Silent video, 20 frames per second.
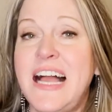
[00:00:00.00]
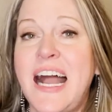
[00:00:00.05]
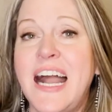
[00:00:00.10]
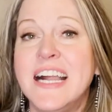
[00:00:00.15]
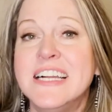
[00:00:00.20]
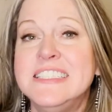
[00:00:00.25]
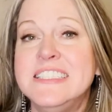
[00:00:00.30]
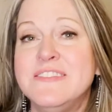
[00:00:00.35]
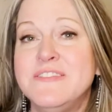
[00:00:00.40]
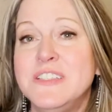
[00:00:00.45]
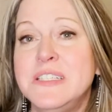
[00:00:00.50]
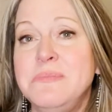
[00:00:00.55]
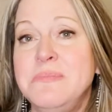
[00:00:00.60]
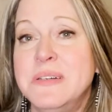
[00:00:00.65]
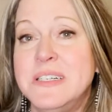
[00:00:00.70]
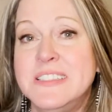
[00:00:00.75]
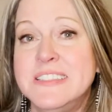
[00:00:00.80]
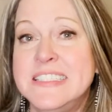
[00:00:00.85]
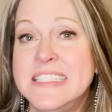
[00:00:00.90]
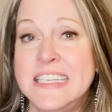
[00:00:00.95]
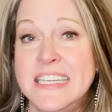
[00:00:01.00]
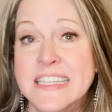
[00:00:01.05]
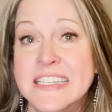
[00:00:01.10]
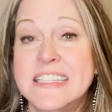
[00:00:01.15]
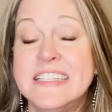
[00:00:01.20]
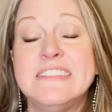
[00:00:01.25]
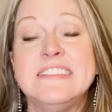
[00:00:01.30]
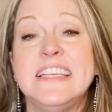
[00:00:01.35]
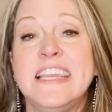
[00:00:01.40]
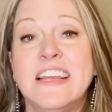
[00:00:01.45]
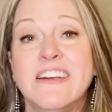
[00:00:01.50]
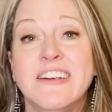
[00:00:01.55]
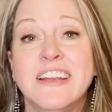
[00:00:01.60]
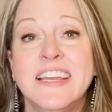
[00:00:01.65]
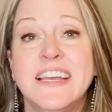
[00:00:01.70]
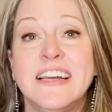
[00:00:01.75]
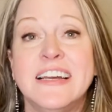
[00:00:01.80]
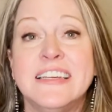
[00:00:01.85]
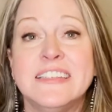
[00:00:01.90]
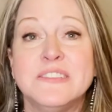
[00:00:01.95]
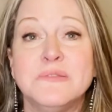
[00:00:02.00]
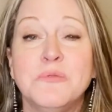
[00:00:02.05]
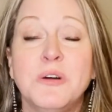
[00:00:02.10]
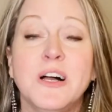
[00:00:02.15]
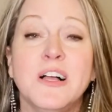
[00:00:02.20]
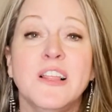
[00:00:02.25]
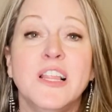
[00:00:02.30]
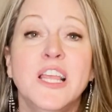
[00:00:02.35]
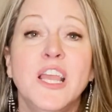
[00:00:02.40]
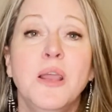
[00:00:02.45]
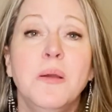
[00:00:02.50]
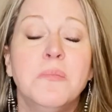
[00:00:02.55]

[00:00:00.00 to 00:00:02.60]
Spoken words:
actively building in this area as well.